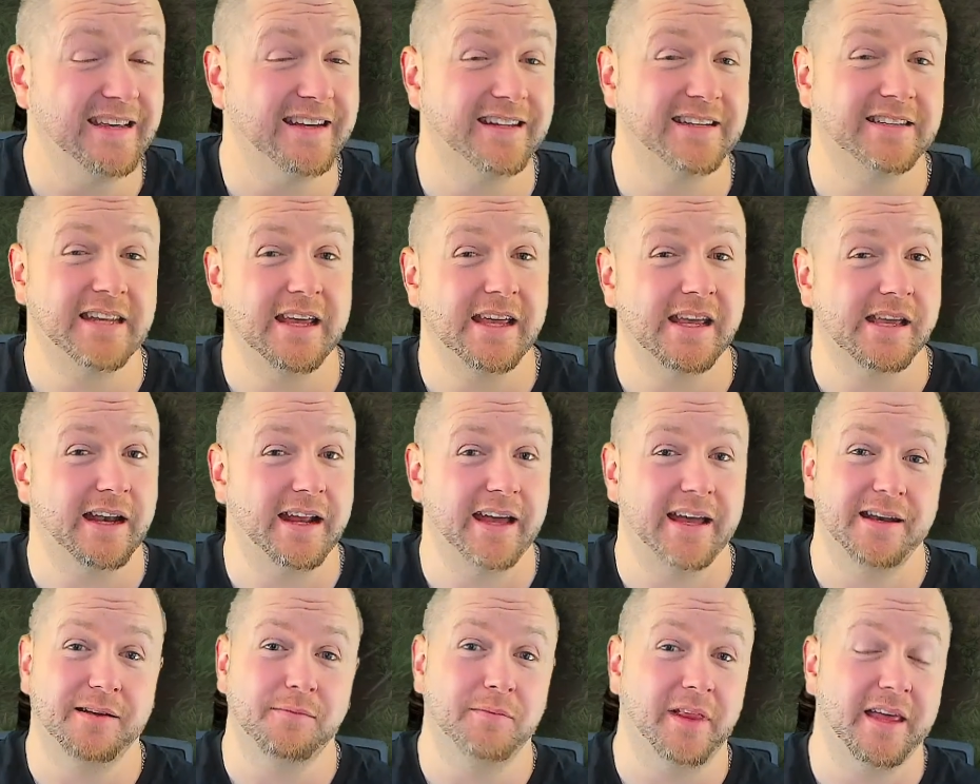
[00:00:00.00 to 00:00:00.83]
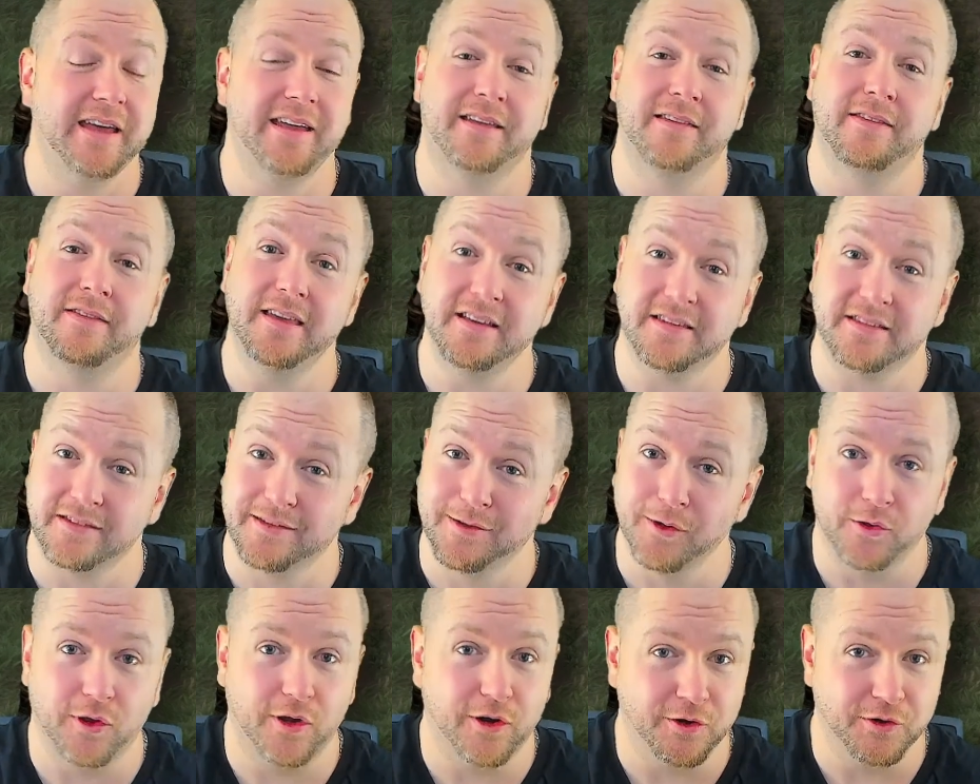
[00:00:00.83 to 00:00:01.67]
to take an item like this
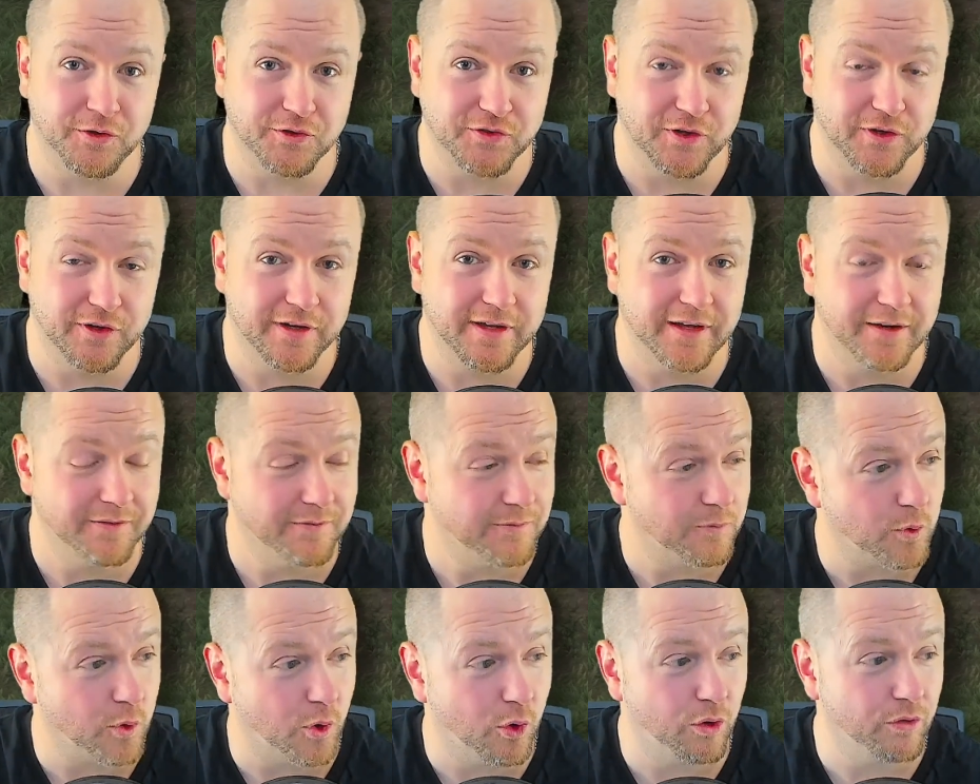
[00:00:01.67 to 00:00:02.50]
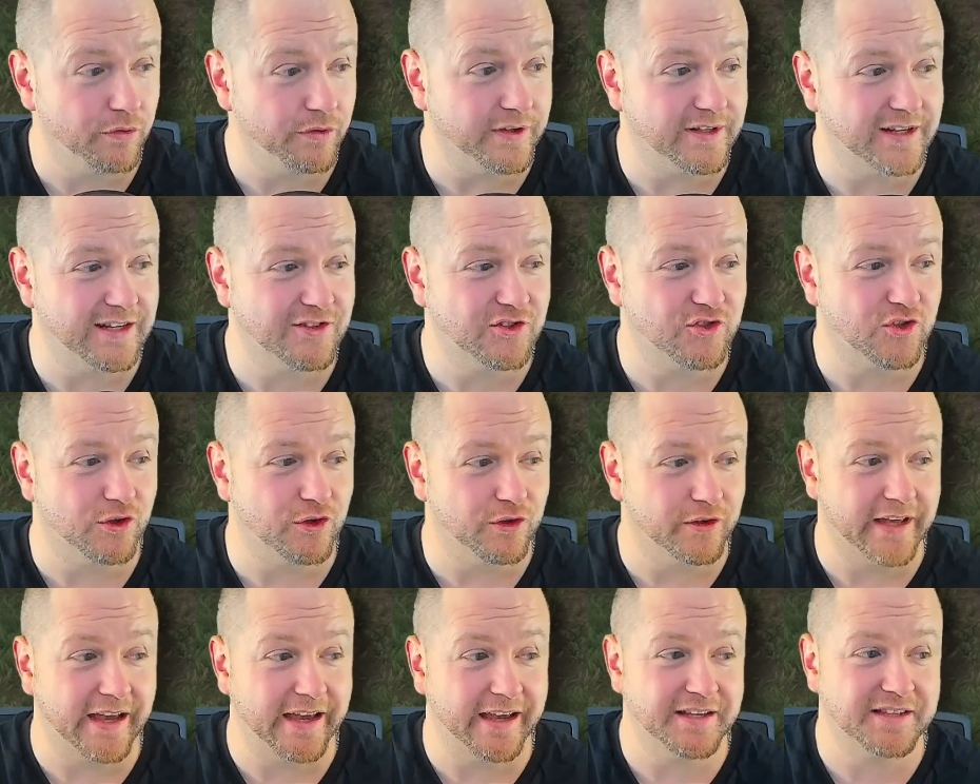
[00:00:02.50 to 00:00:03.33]
to Larzuk and roll the
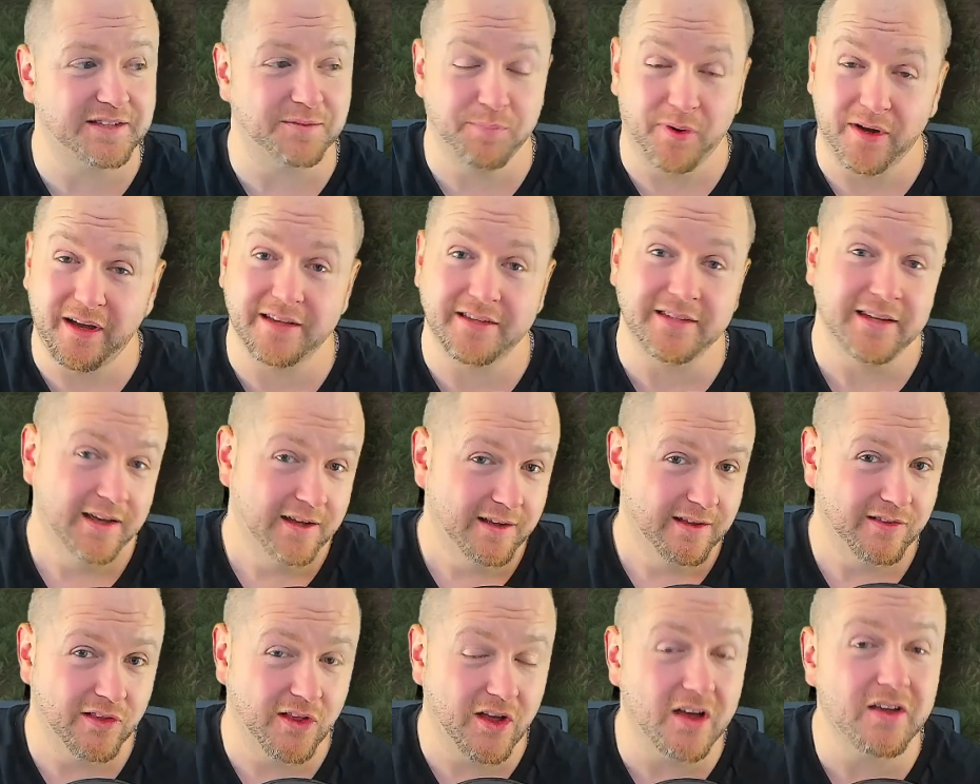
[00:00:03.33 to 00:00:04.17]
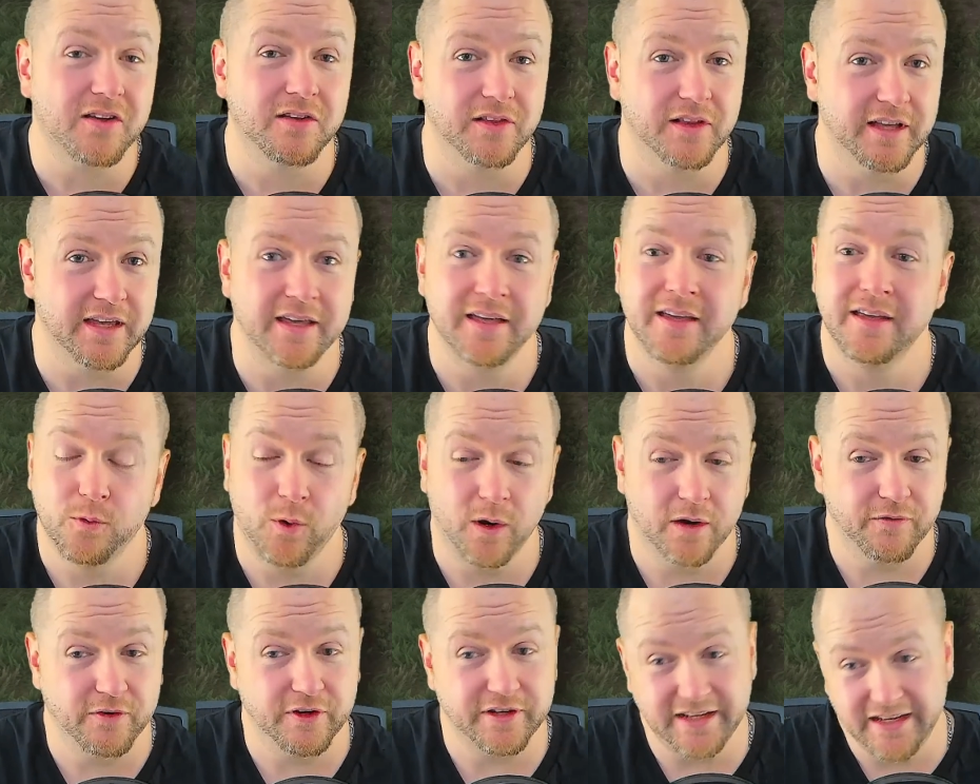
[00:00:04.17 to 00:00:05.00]
digital dice, but luckily,
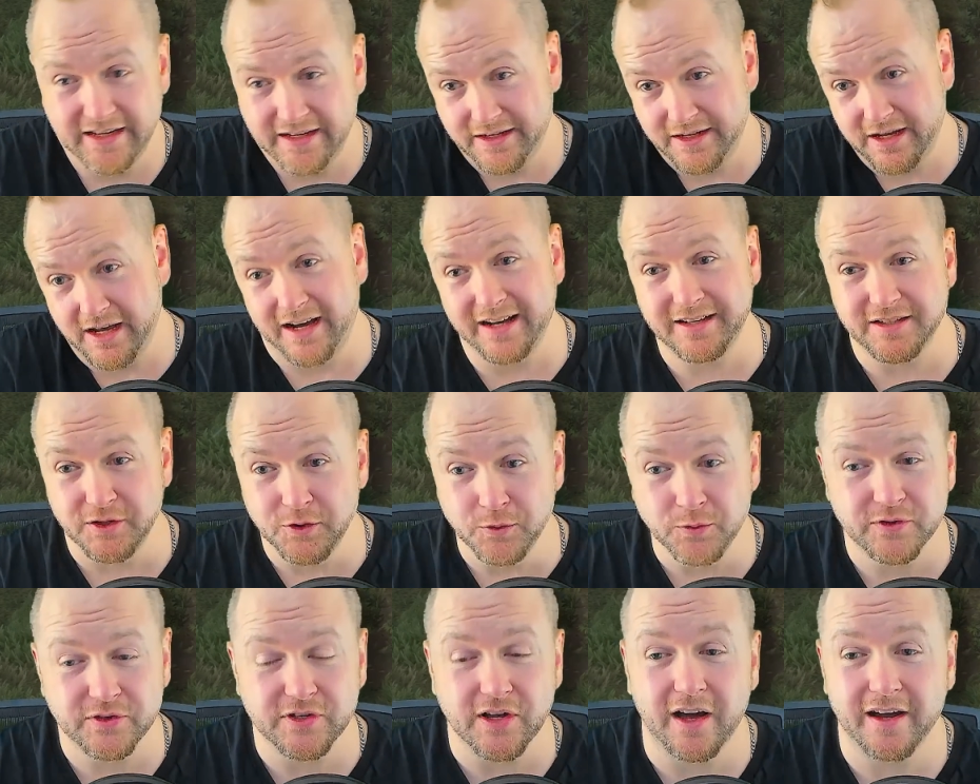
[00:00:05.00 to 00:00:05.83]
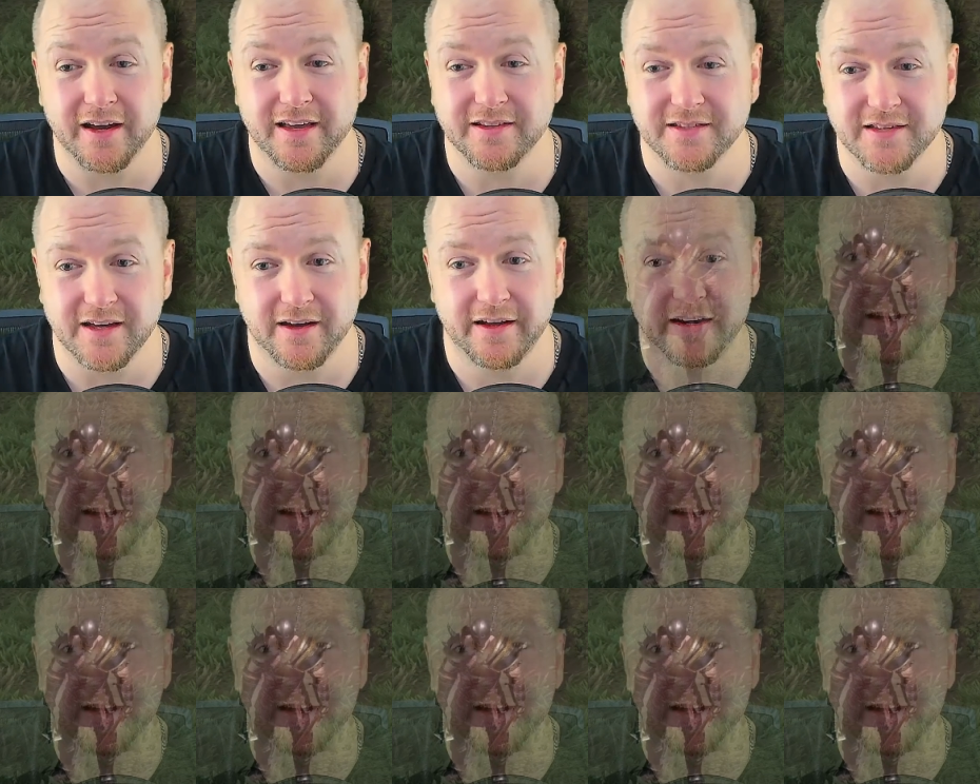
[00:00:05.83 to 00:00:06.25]
whoever did got 2 sockets on